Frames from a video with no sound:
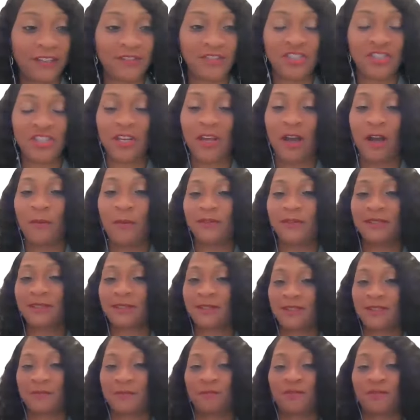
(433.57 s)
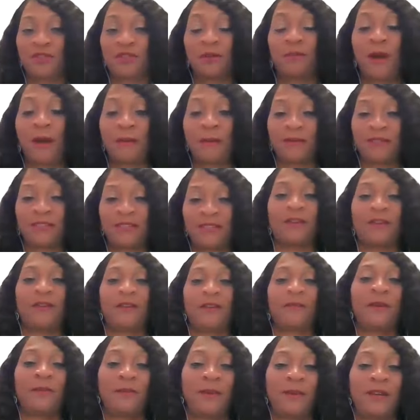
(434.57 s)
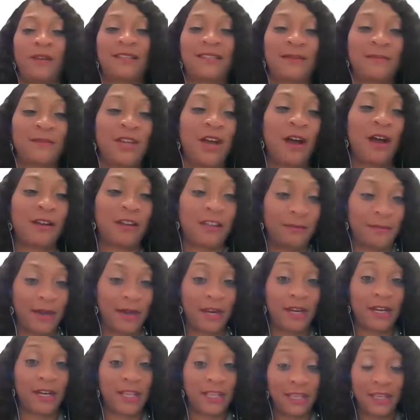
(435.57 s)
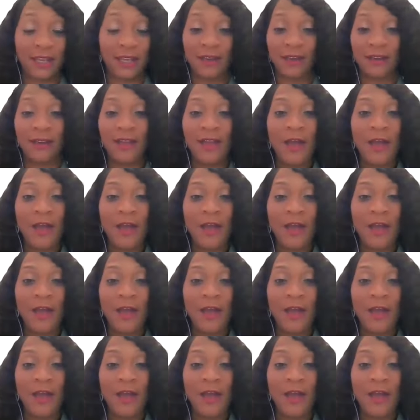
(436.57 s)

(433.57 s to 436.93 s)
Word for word: And she always, she'll probably get on me because I'm talking about it again.